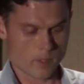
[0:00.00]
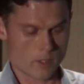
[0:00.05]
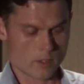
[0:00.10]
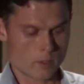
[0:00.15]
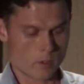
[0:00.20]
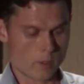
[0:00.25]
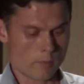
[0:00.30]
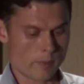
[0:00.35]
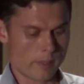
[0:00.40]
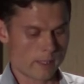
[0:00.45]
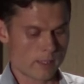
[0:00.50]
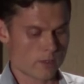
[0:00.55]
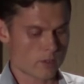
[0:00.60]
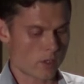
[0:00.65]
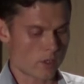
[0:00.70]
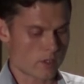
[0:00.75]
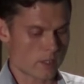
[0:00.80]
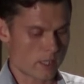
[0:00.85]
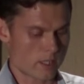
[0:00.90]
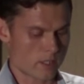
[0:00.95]
European
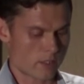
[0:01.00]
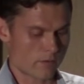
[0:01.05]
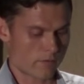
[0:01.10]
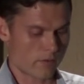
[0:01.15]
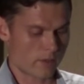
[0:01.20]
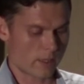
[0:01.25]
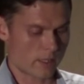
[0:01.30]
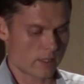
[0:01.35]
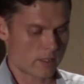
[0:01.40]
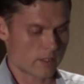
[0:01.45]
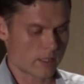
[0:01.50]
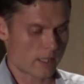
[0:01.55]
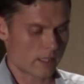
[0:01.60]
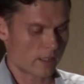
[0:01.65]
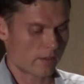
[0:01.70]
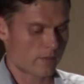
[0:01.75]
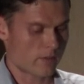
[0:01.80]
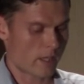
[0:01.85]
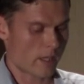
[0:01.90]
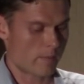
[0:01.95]
Association for the Study
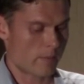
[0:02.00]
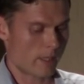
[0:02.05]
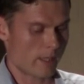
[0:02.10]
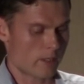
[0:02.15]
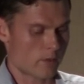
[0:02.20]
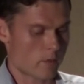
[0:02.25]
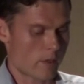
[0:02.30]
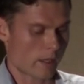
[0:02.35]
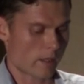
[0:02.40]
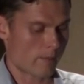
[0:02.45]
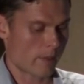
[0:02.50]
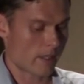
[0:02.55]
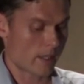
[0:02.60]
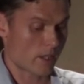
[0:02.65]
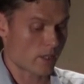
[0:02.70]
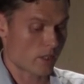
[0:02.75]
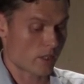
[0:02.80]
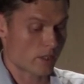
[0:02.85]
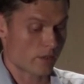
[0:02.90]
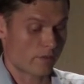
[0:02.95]
of Diabetes
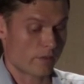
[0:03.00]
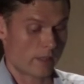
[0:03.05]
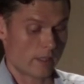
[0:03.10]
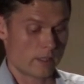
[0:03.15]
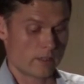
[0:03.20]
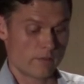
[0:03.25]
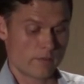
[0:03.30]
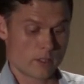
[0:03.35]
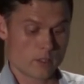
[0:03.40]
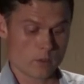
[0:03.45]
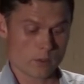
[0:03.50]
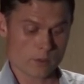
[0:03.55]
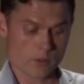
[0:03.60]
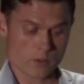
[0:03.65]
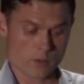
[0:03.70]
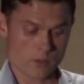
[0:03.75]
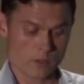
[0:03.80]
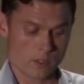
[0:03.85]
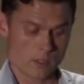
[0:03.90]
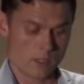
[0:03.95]
recommendations are for
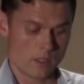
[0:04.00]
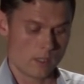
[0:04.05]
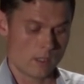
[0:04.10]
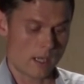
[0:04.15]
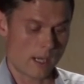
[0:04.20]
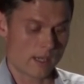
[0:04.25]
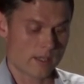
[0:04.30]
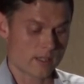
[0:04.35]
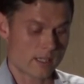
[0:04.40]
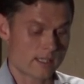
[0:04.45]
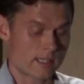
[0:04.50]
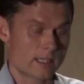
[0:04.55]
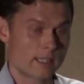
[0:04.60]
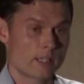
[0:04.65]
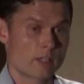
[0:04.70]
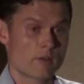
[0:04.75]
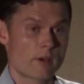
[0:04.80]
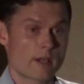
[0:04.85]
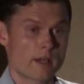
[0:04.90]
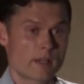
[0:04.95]
individuals and is
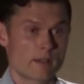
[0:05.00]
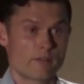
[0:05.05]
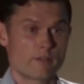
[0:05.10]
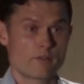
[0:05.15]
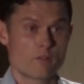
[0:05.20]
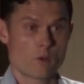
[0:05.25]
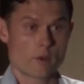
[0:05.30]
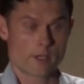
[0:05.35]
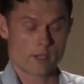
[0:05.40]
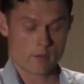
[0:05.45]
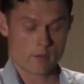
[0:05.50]
ideally greater than 40